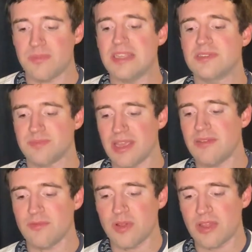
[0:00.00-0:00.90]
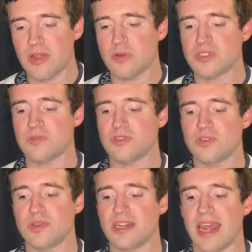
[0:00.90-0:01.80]
He's getting really close to
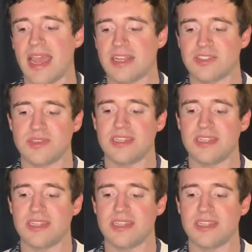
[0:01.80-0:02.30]
returning to action.